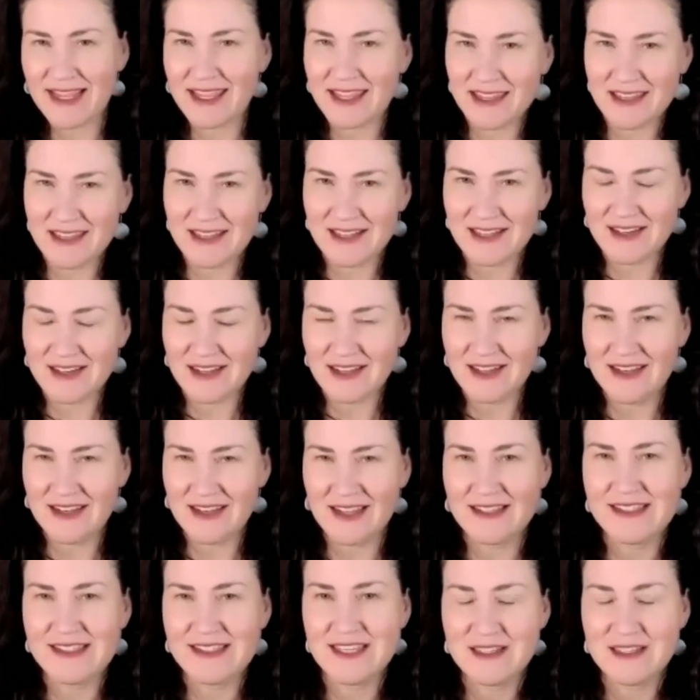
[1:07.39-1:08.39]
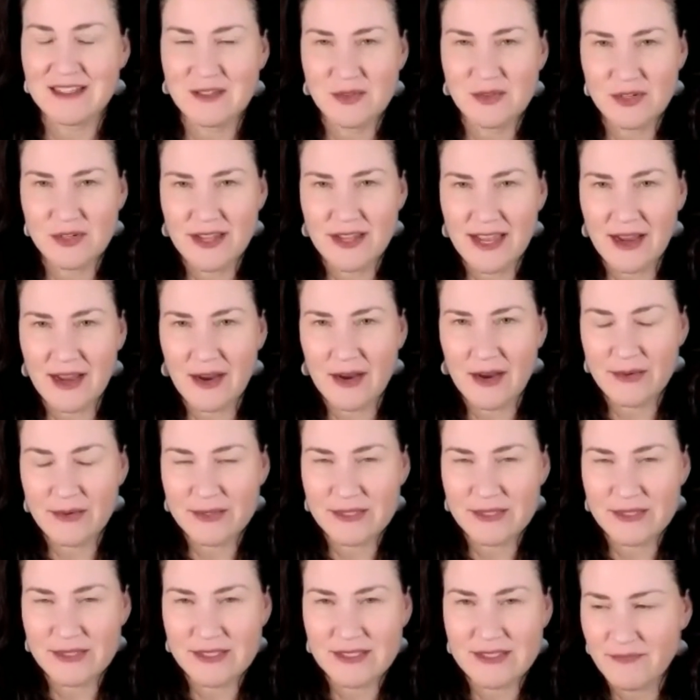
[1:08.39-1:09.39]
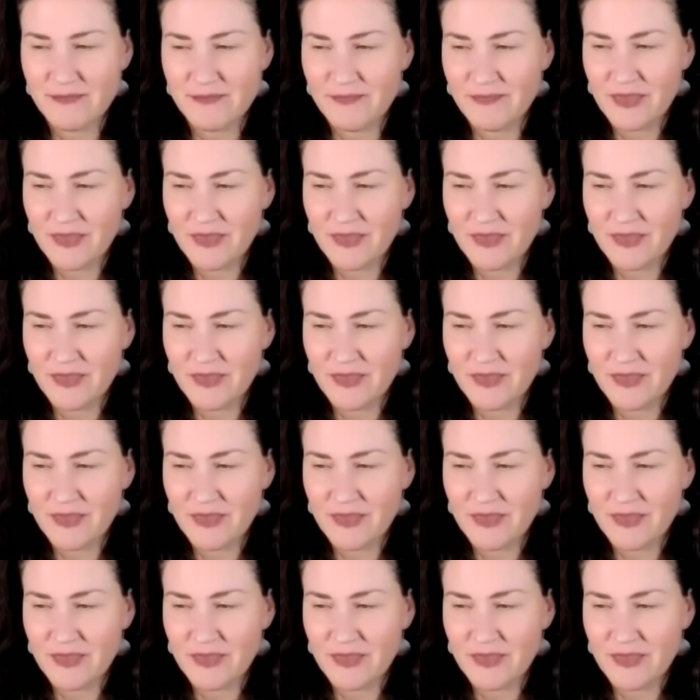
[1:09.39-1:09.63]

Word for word: in and that's sort of how i was